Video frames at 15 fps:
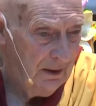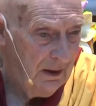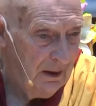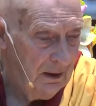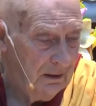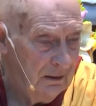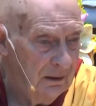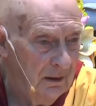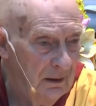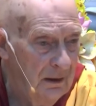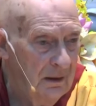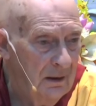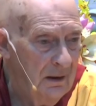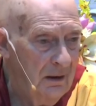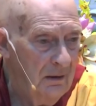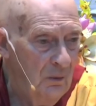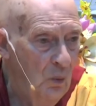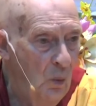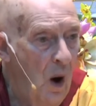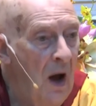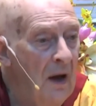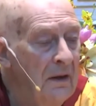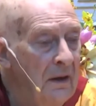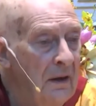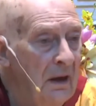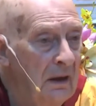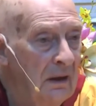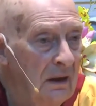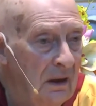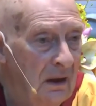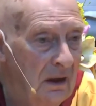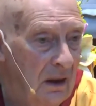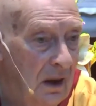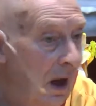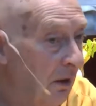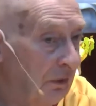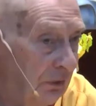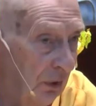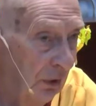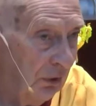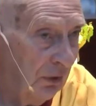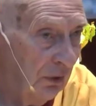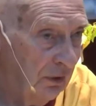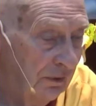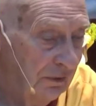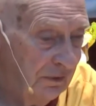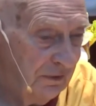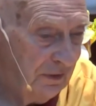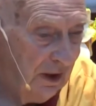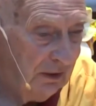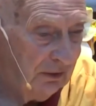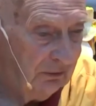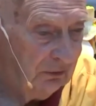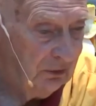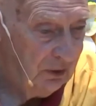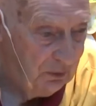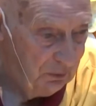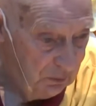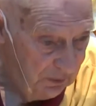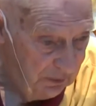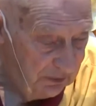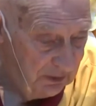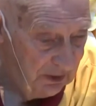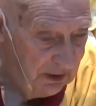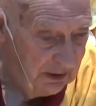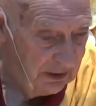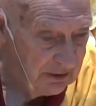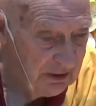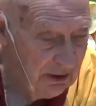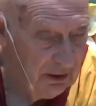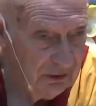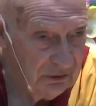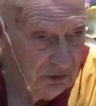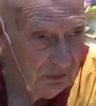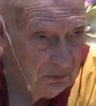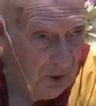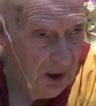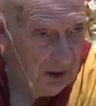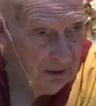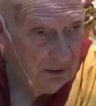in widening our circle of friends with an intelligent mind.